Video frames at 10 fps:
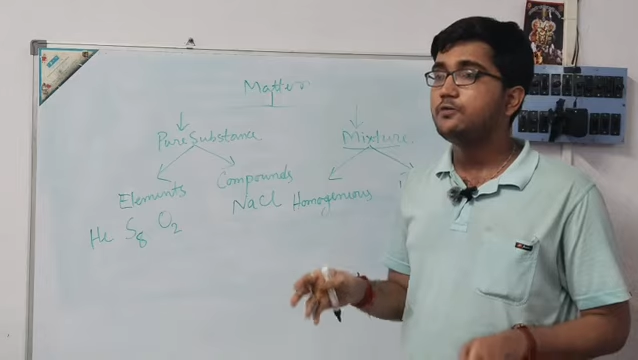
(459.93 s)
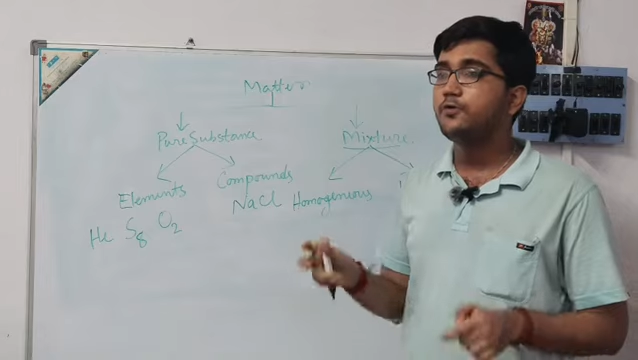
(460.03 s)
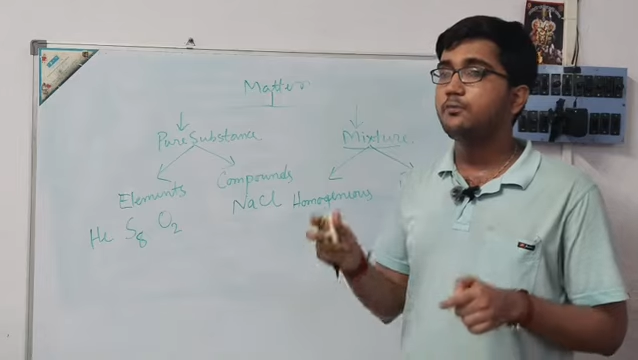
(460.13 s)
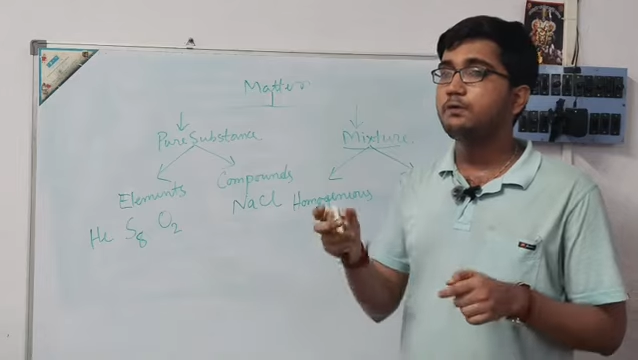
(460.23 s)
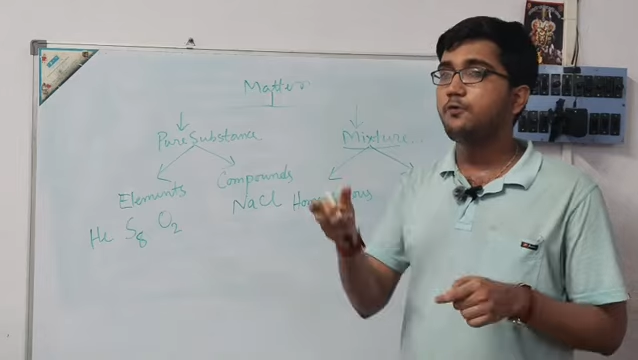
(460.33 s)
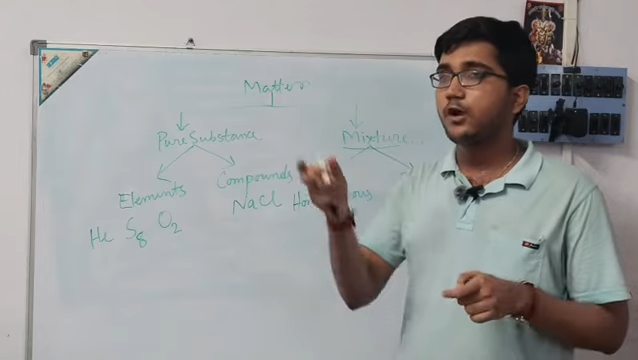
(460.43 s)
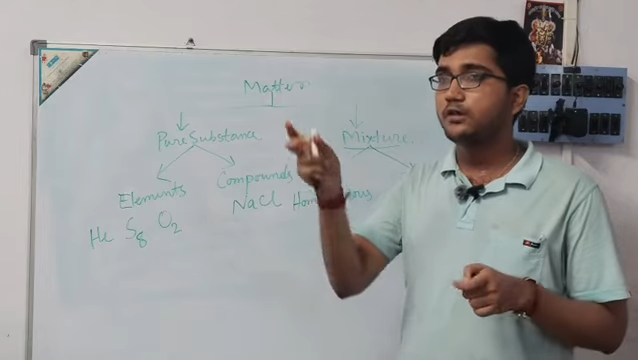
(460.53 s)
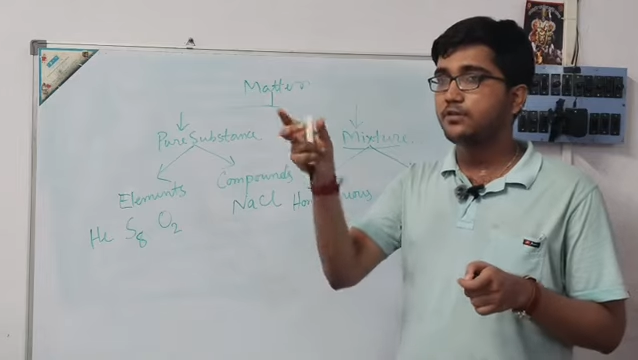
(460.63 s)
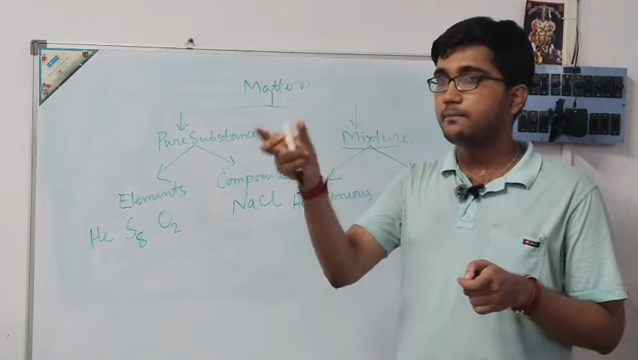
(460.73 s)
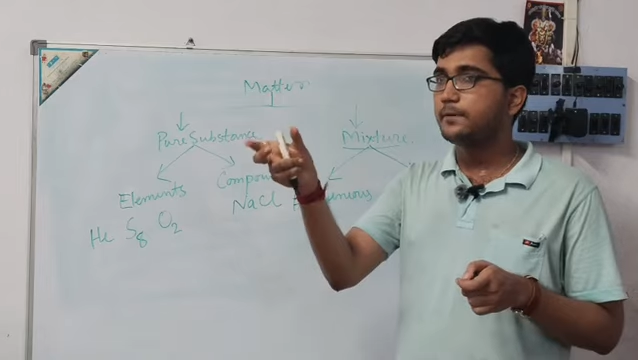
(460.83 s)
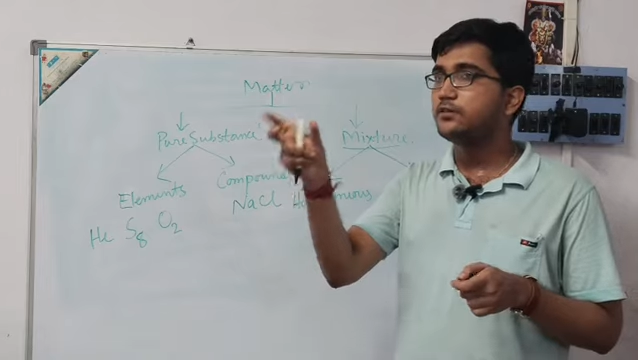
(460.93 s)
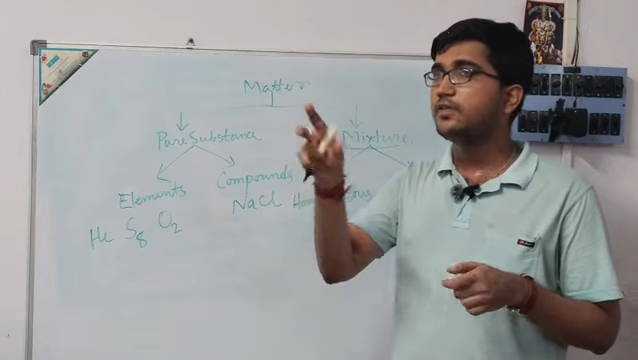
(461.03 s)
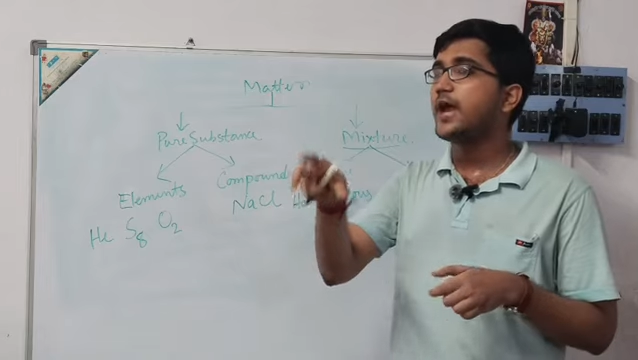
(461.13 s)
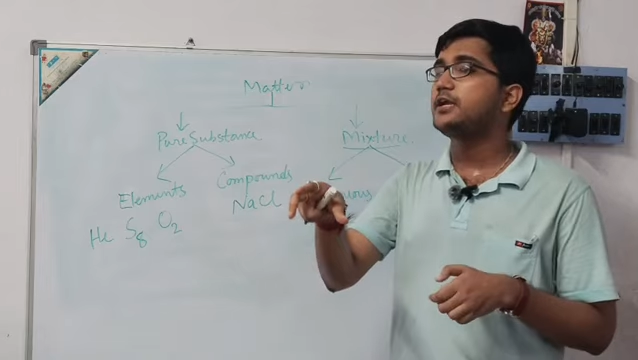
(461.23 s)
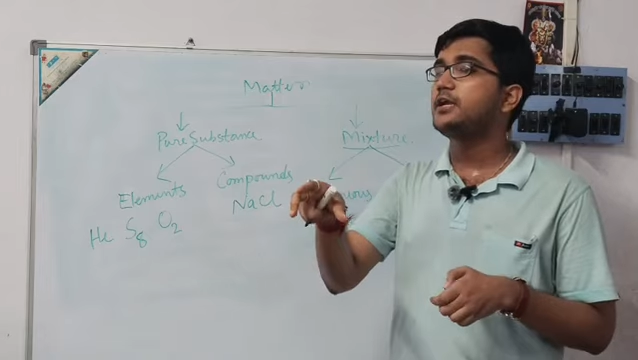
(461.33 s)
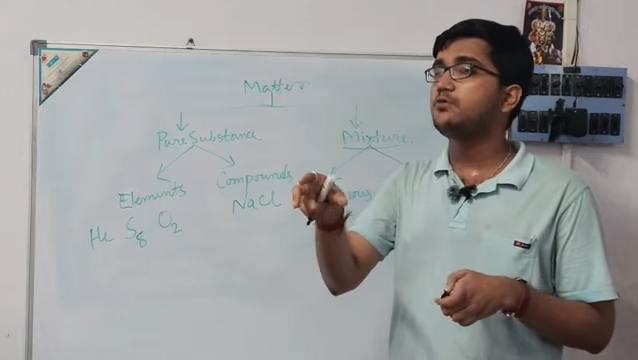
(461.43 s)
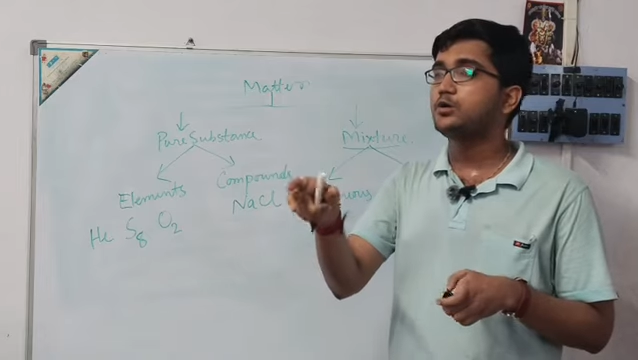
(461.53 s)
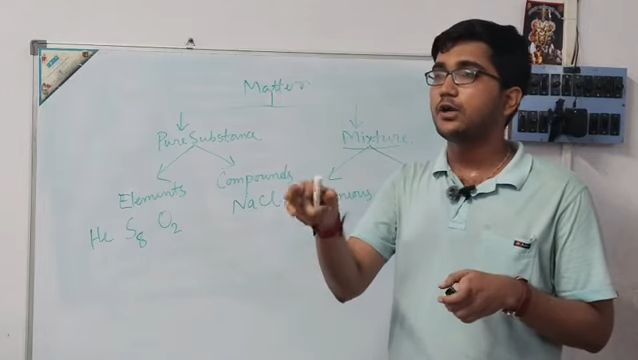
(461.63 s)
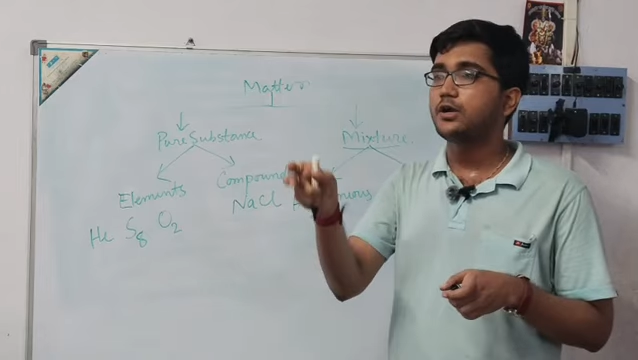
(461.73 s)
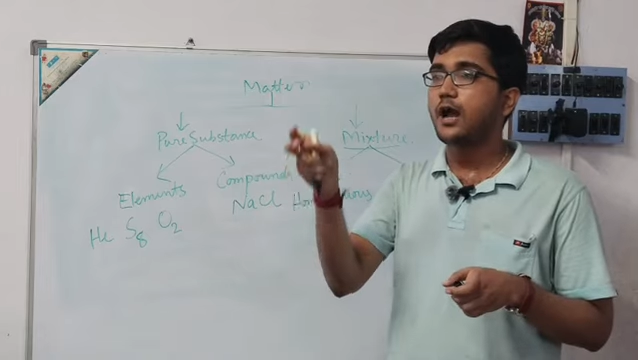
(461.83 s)
non-uniformly. For example,
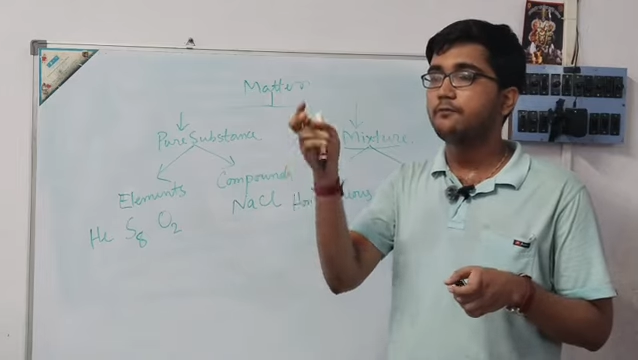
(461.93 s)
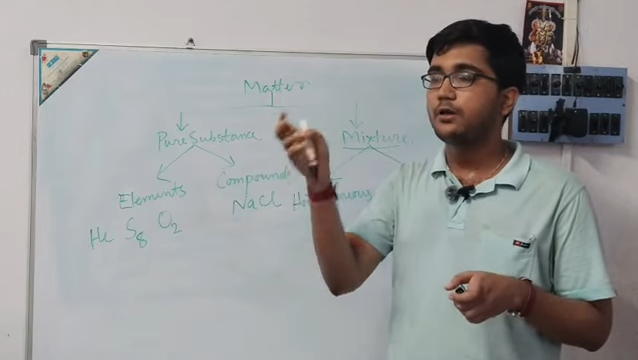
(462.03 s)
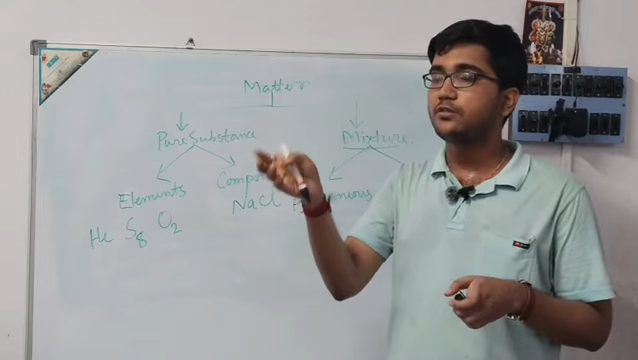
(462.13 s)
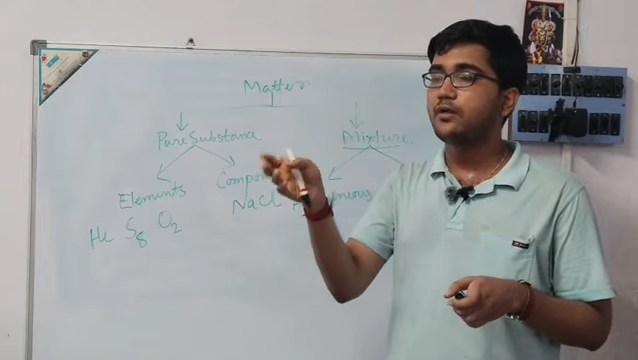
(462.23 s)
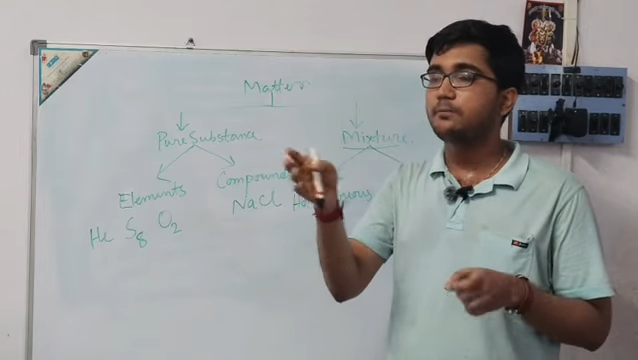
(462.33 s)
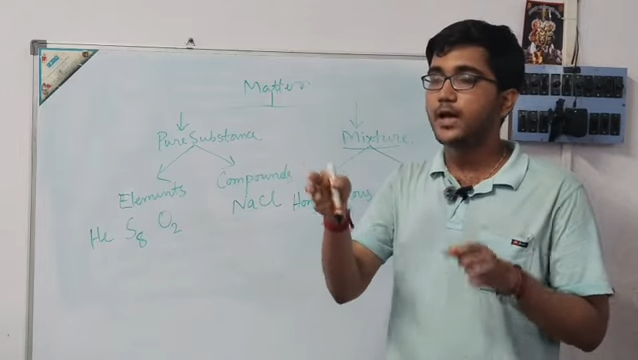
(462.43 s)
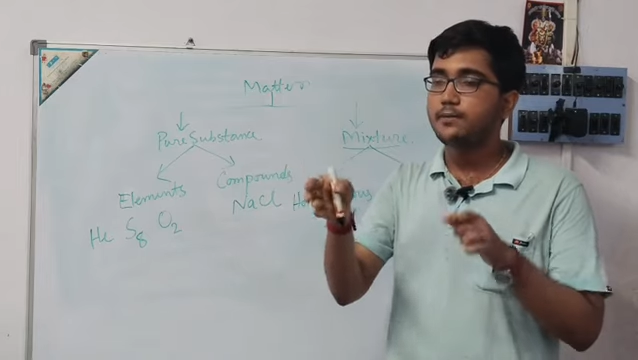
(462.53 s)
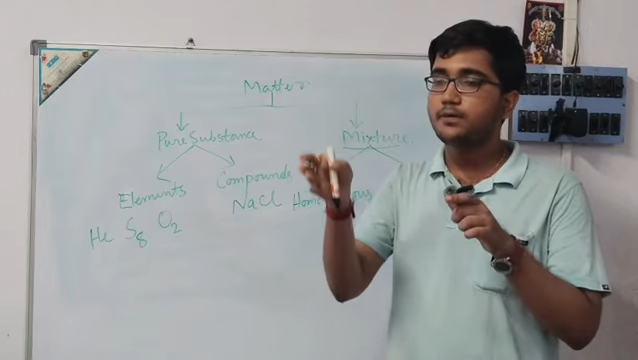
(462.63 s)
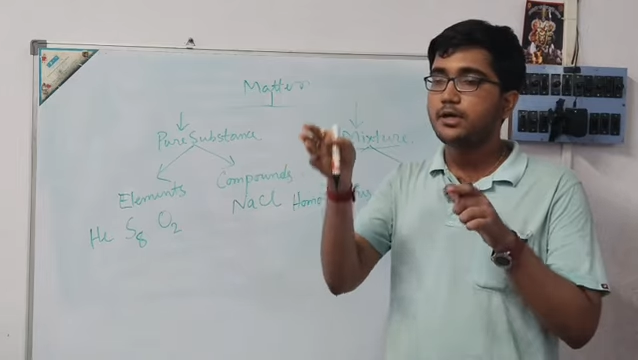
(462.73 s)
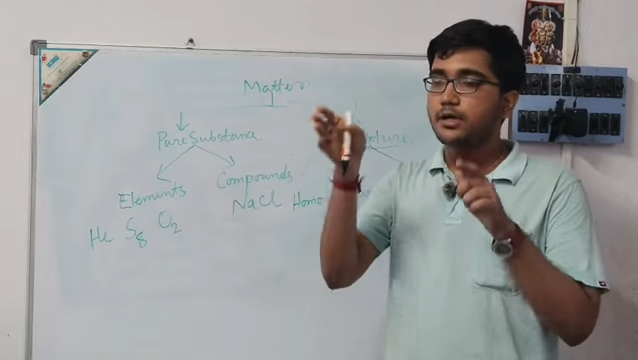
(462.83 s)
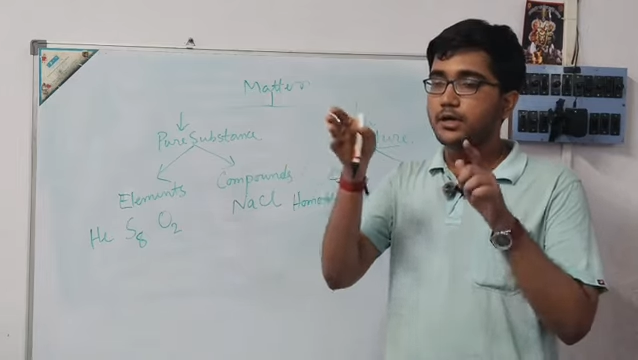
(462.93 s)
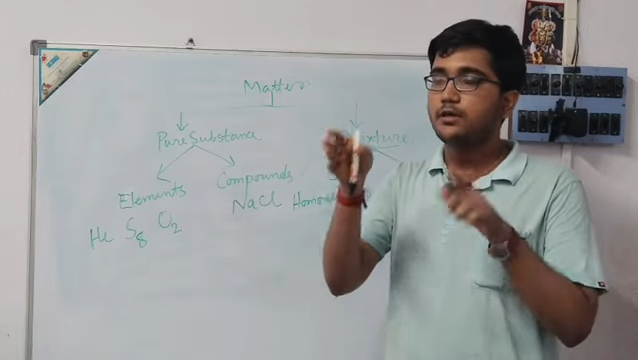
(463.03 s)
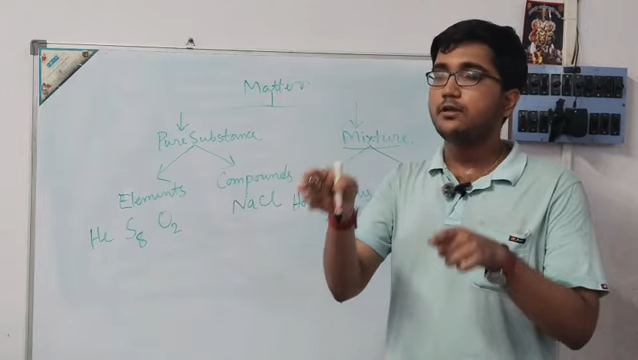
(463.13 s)
sand in water, after some time,